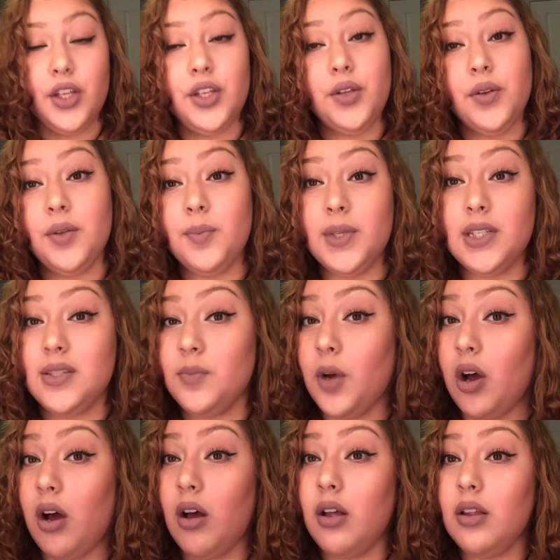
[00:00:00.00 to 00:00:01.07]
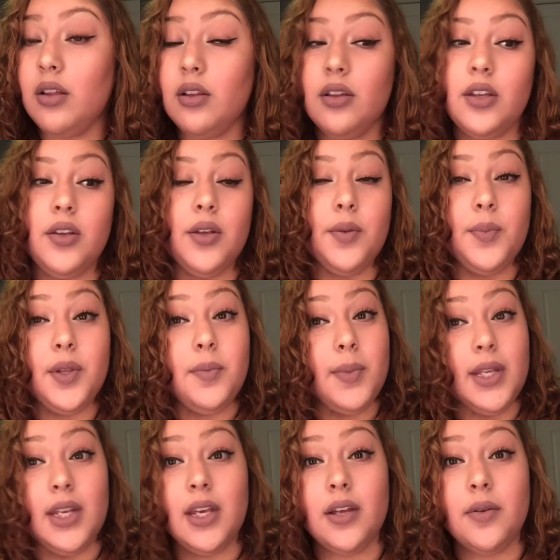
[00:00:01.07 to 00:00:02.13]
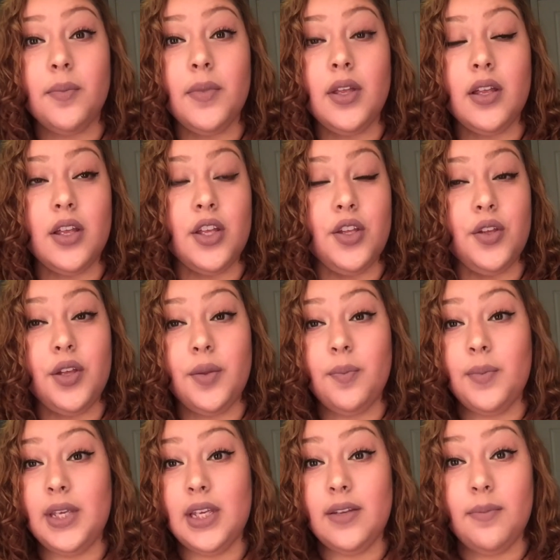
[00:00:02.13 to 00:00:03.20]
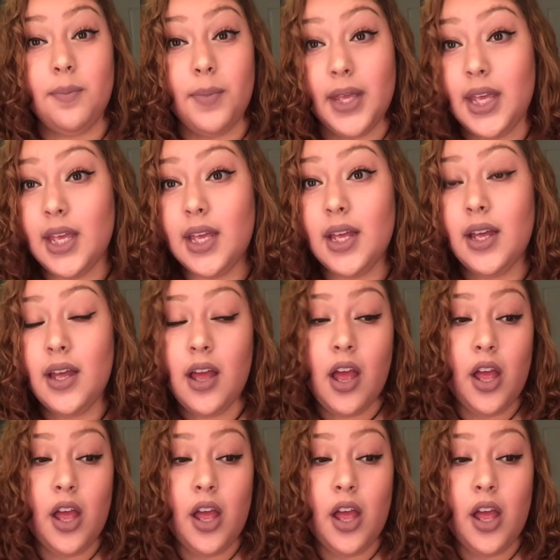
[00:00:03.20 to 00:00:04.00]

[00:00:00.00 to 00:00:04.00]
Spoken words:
You can be small, you can be medium, you can be big,